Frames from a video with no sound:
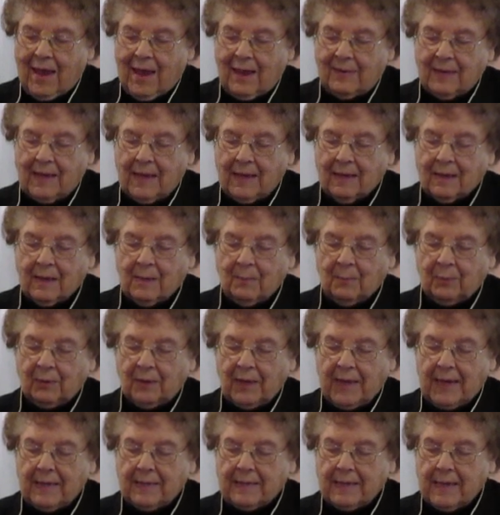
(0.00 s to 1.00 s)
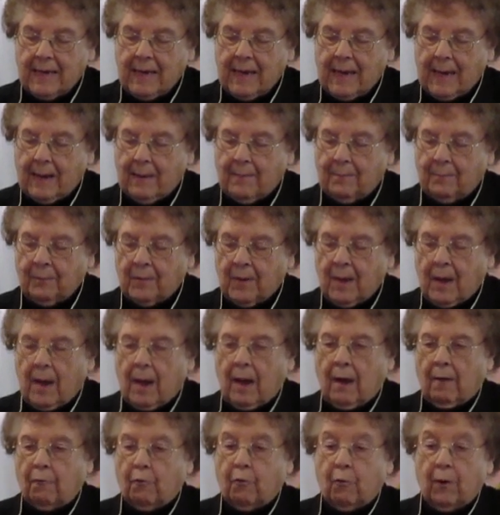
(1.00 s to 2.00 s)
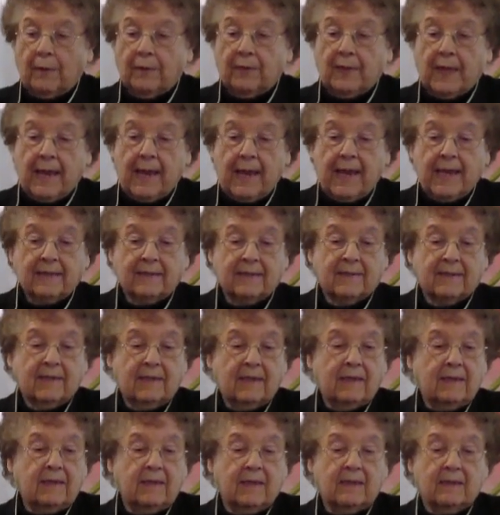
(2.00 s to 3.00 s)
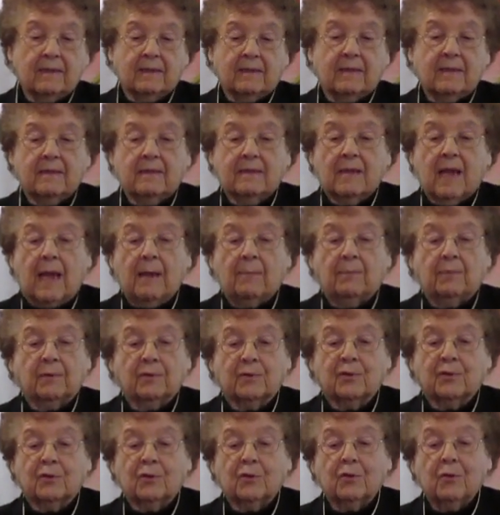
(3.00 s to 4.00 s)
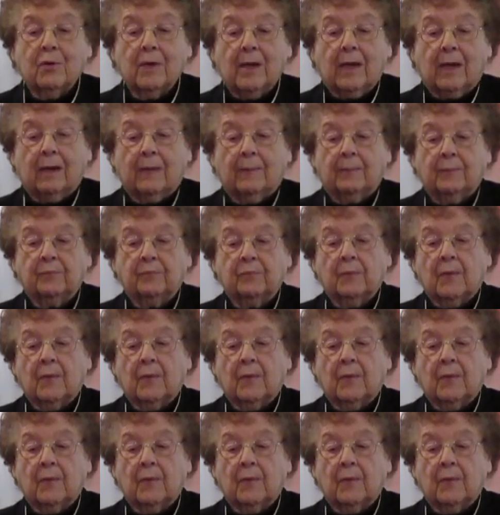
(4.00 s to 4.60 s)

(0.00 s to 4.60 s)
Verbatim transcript: And they complained to him of what they had seen his disciples doing,